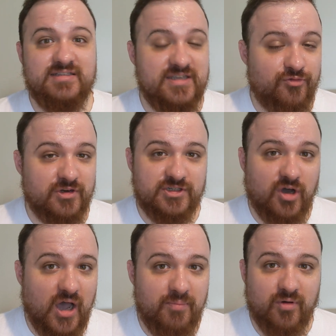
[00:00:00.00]
different
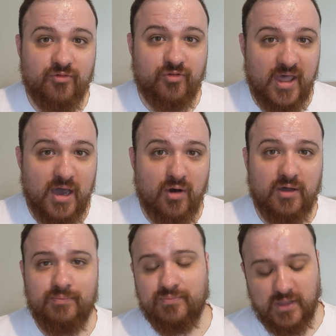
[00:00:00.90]
type of
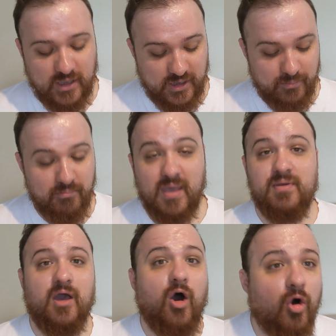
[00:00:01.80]
flour,
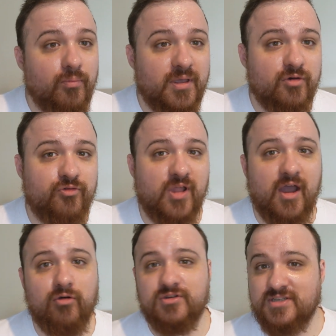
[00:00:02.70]
maybe a wholemeal
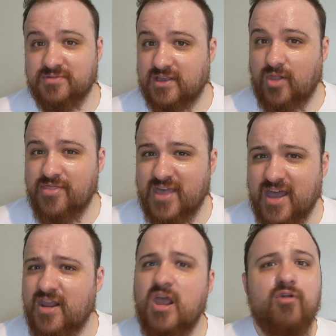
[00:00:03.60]
flour or something like
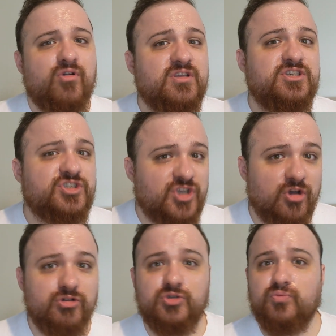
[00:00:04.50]
that. Really just
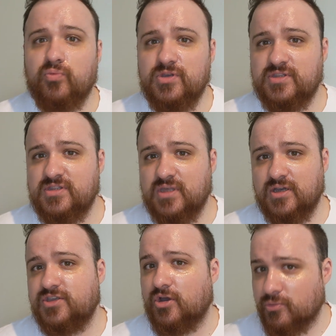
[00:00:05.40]
go
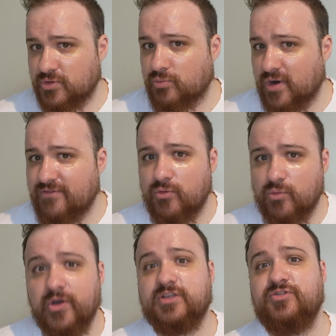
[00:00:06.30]
with whatever
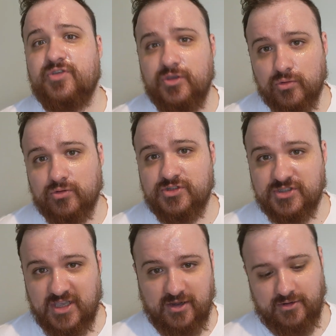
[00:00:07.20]
works for your
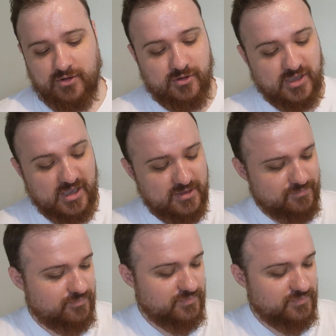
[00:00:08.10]
skin, okay?